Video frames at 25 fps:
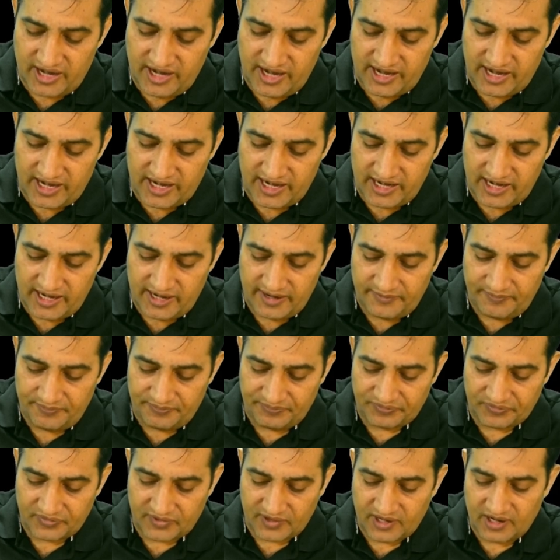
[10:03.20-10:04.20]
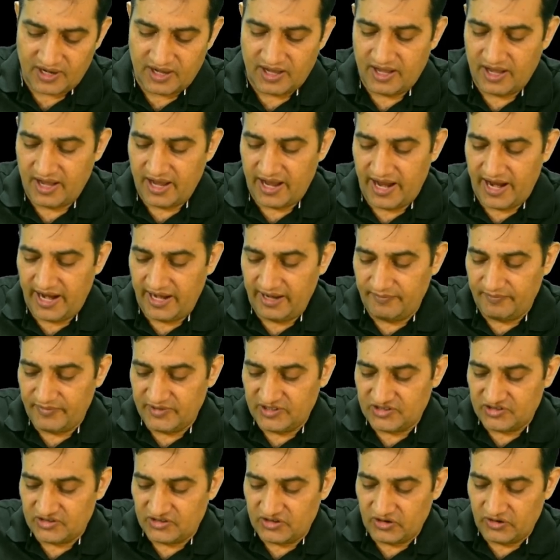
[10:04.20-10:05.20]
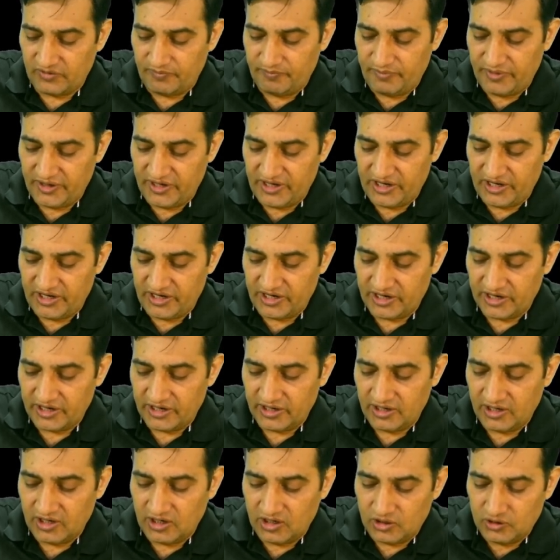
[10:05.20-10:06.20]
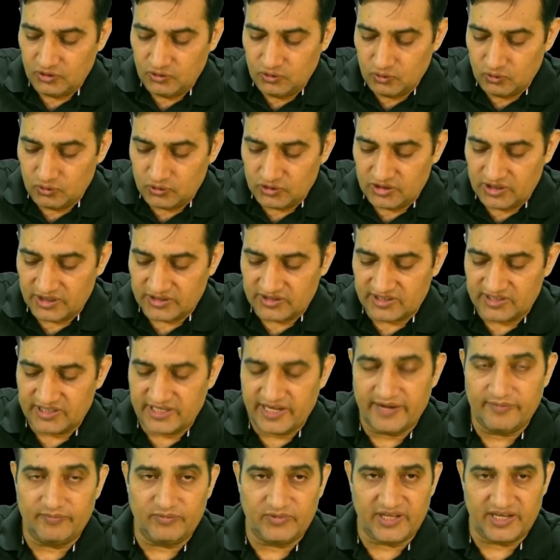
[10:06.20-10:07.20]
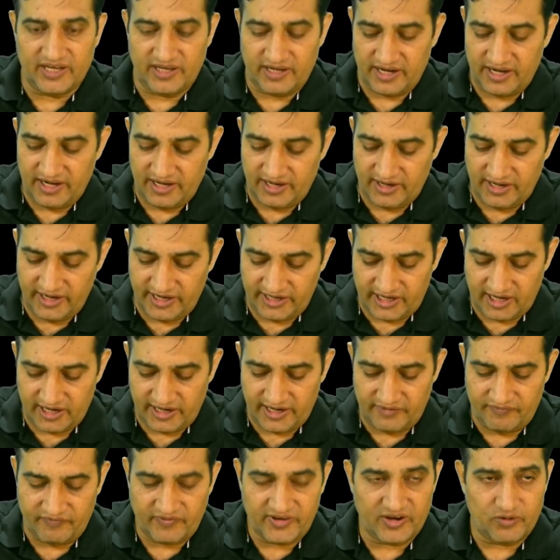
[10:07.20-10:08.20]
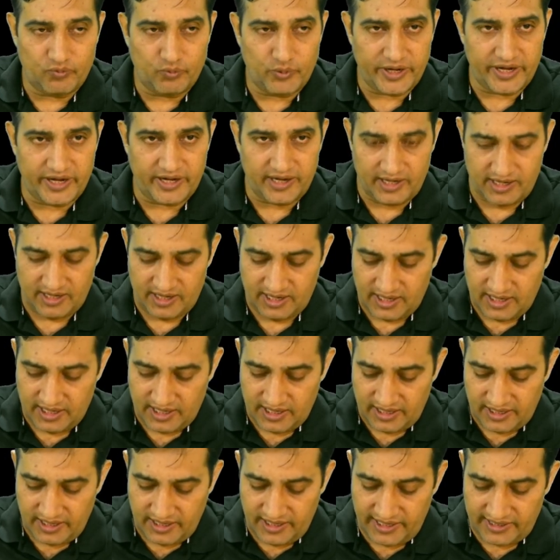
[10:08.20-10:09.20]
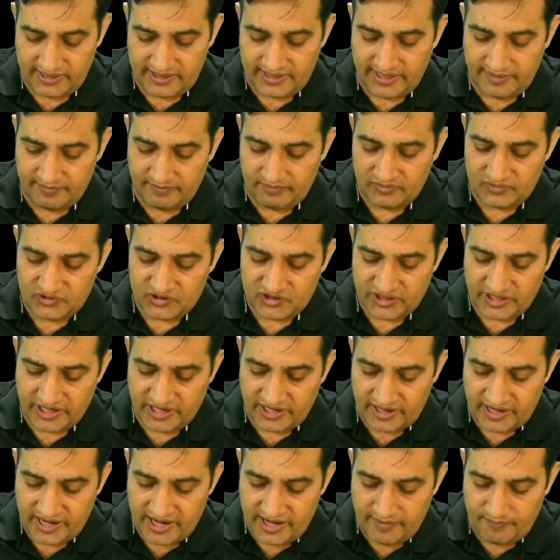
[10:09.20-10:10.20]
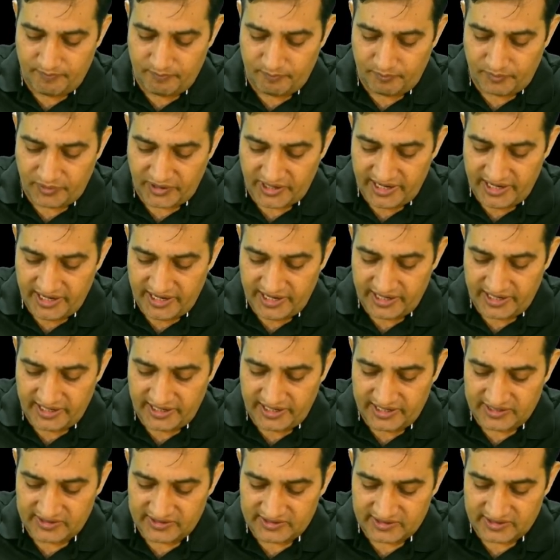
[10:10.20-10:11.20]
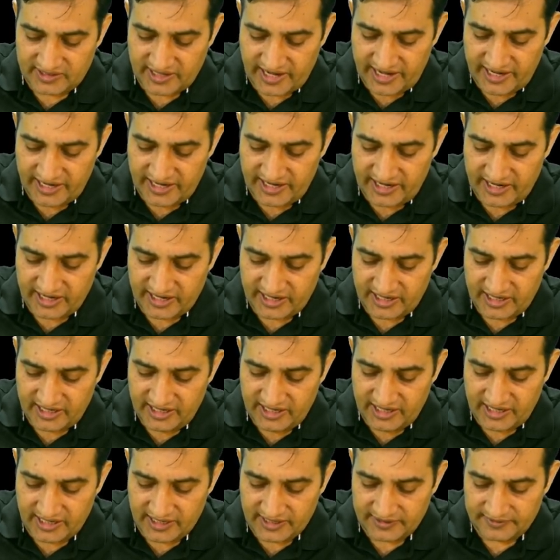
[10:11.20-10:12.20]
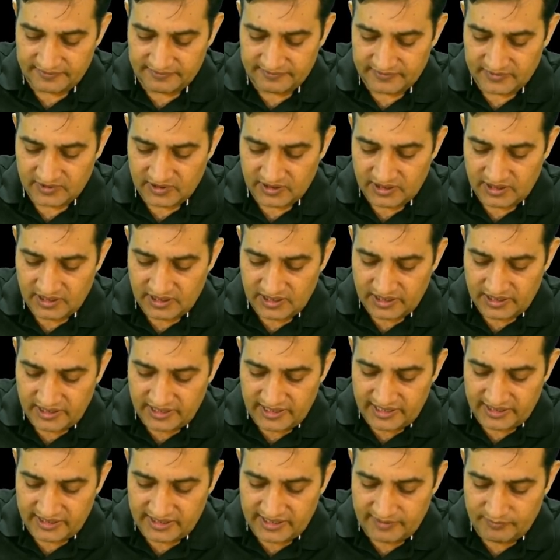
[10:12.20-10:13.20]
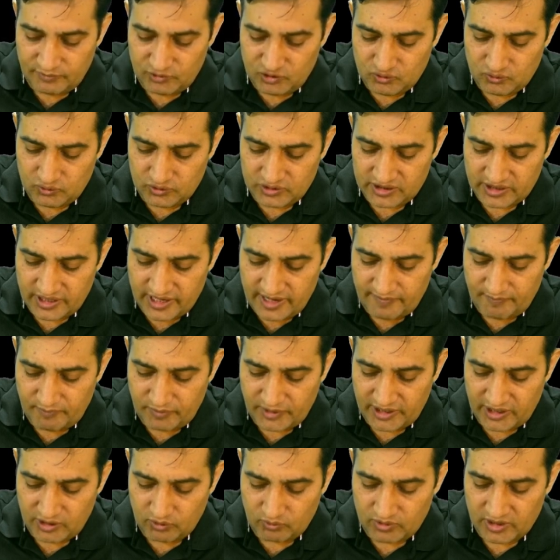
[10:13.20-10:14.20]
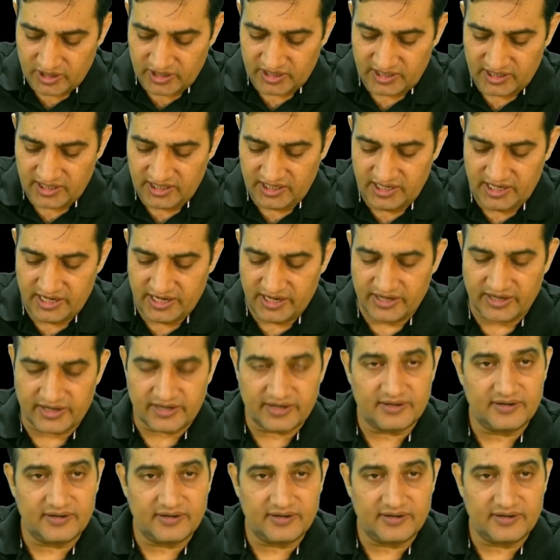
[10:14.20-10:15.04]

A and Mr. B use the same thing in little different way. Let them share a pre-decided key. Let them use a particular key here.